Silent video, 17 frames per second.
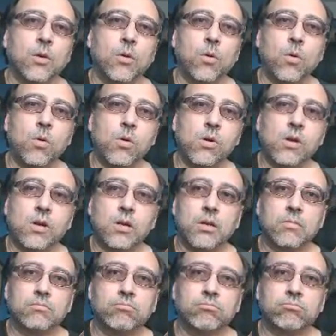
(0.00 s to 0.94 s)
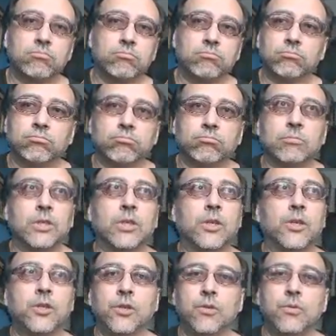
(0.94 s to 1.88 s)
or in
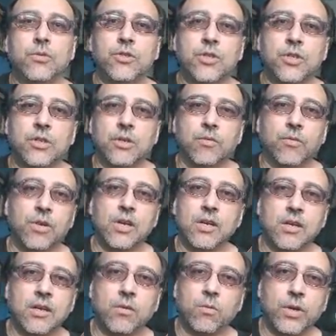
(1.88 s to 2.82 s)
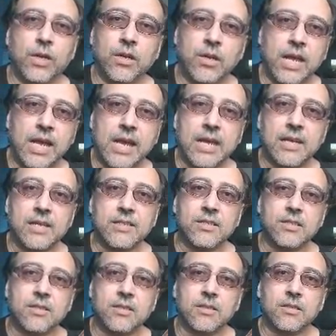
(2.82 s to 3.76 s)
a huge arena when he
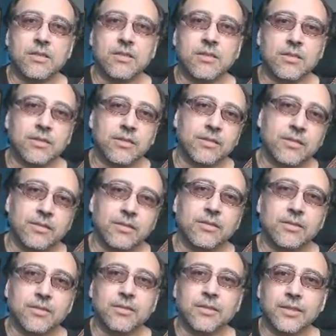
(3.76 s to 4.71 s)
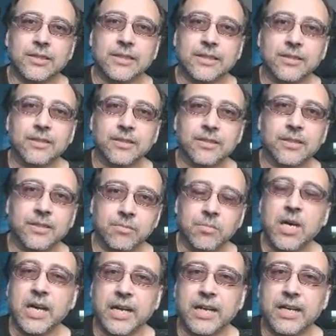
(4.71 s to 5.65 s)
has a
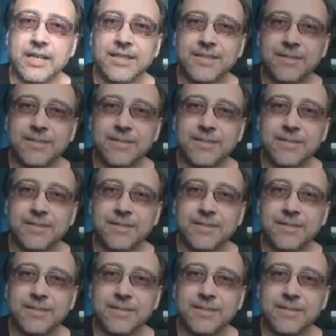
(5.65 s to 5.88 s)
mic.